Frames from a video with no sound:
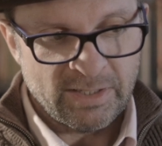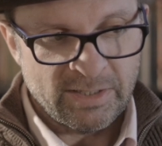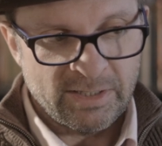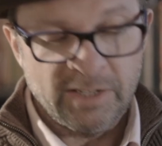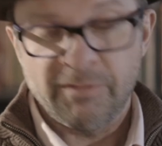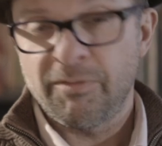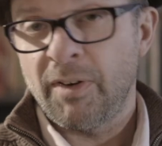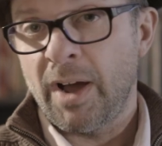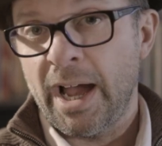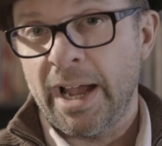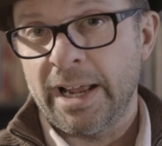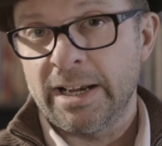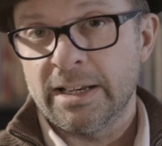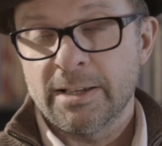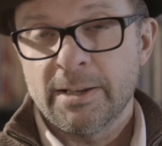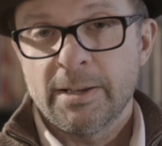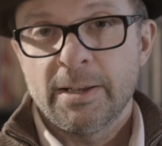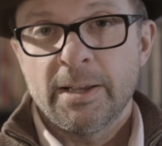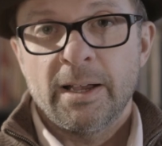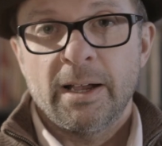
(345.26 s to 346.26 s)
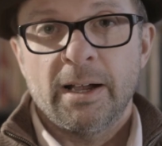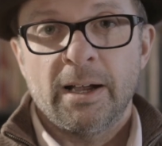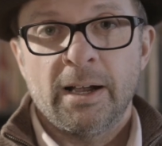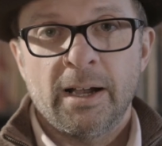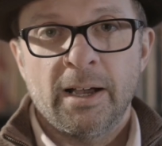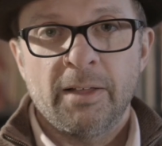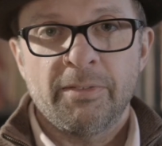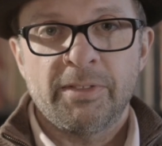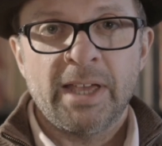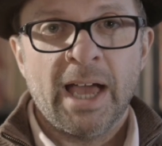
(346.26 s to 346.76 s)
defined.
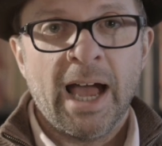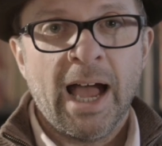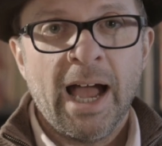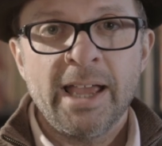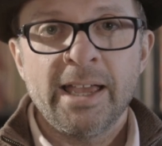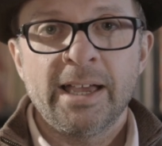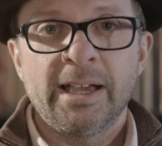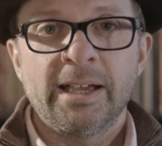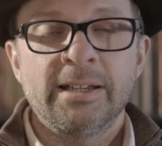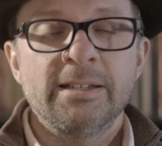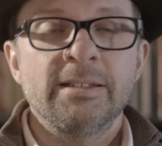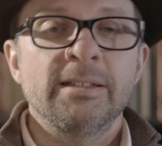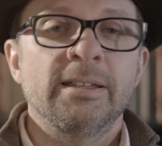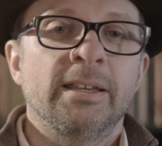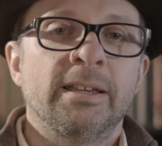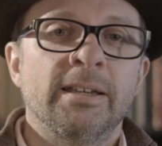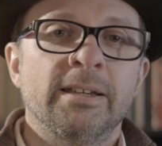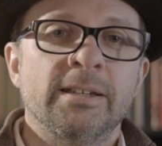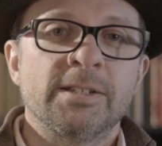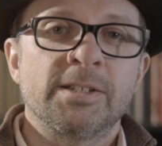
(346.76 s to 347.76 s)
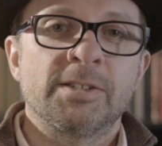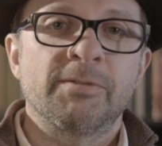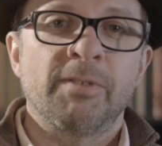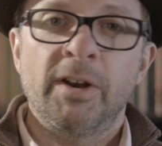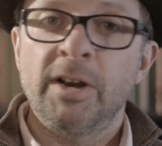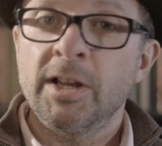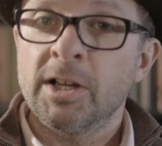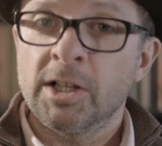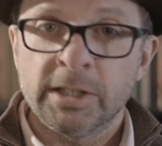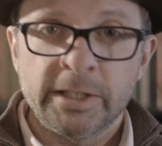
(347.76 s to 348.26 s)
The high end is
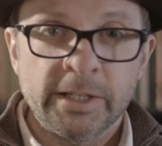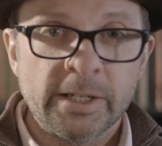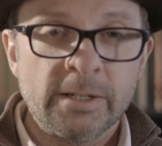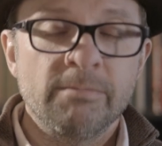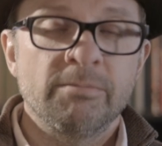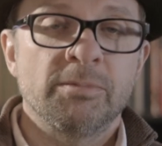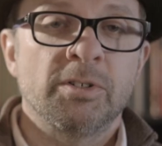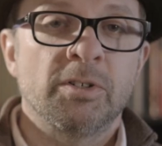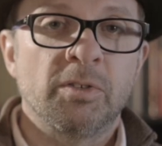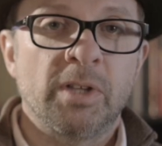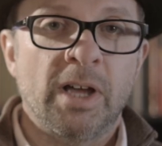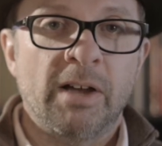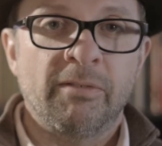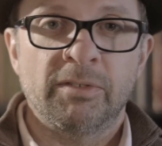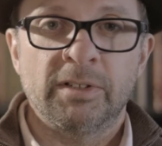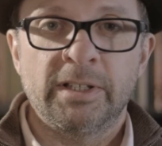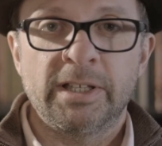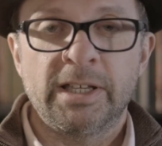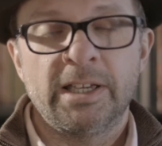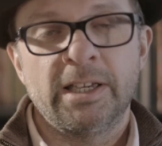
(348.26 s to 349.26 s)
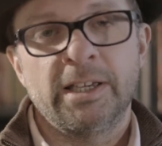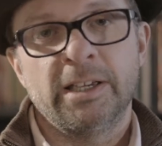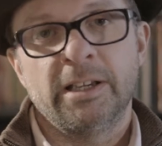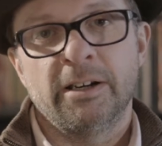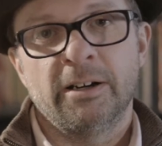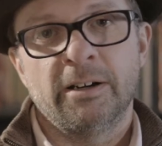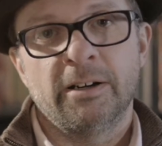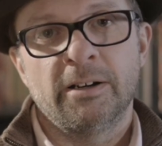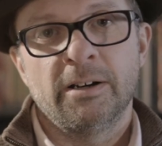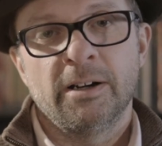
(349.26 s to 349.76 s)
very clear. You definitely
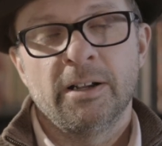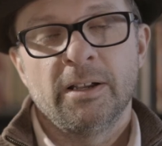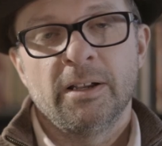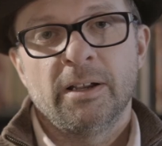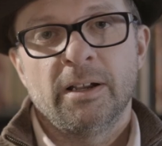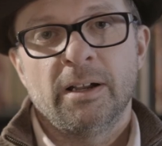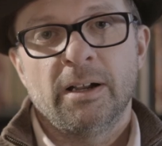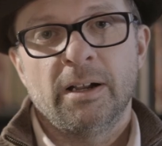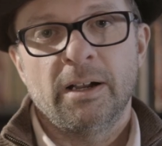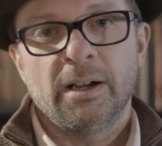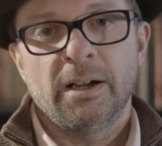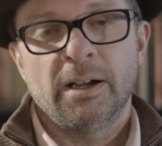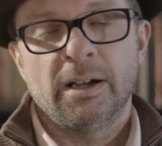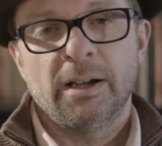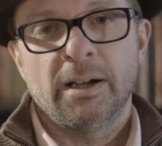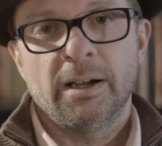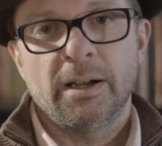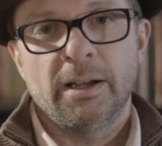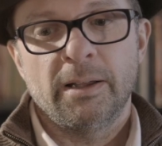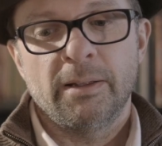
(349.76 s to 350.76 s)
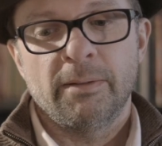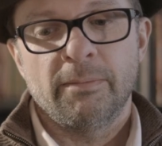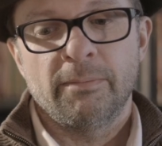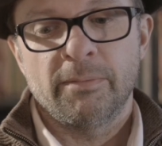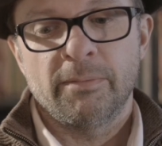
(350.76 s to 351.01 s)
hear the